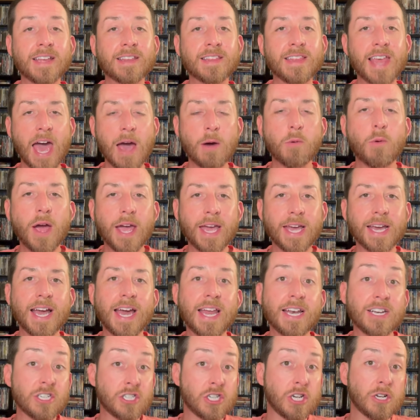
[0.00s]
That way it
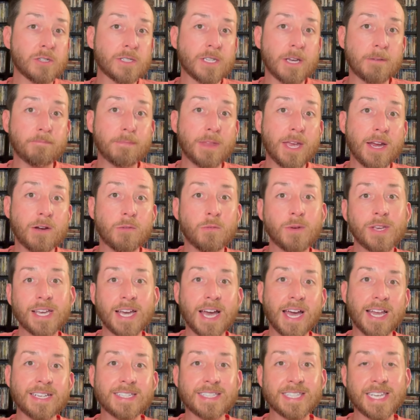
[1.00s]
kind of shows up there and we can
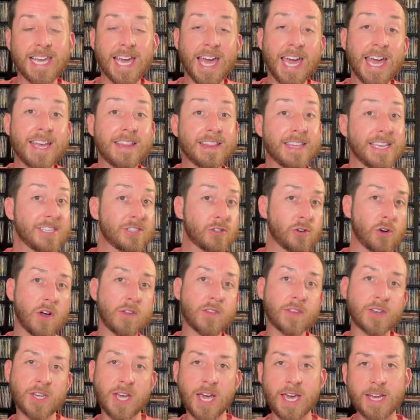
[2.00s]
kind of see, hey, these are
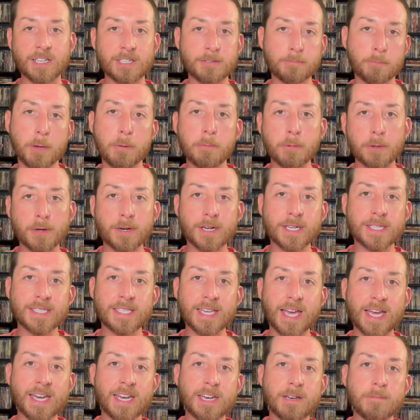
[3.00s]
all the titles people are
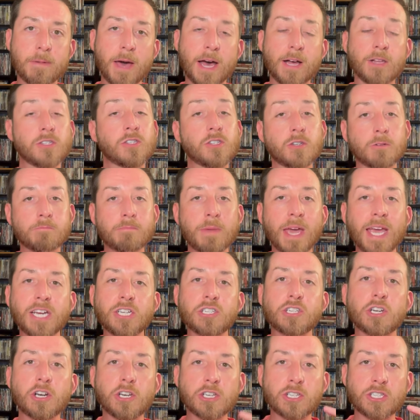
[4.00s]
excited about. So make
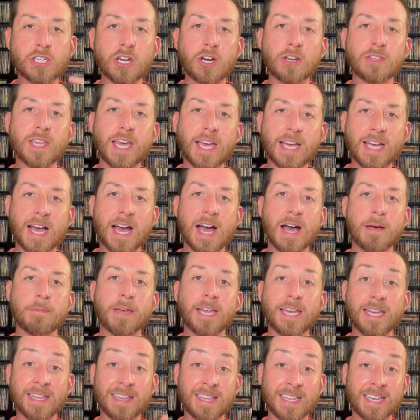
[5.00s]
sure to start that
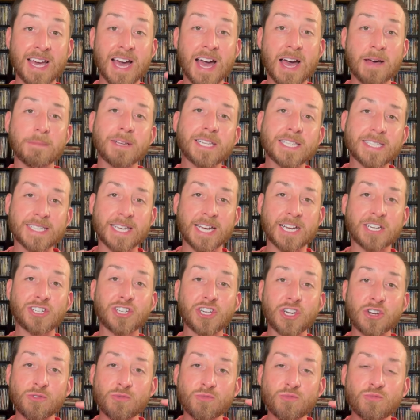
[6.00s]
comment in the comment
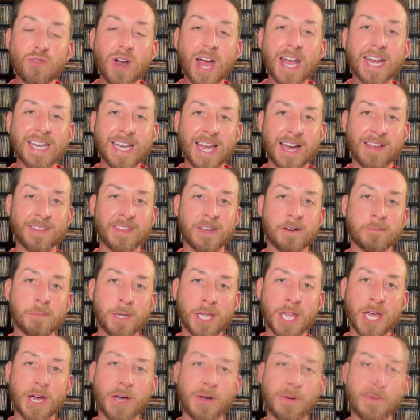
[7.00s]
section right down there
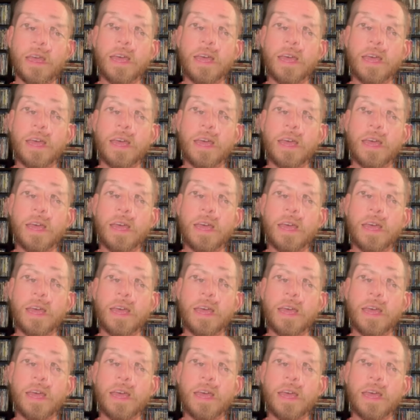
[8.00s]
below.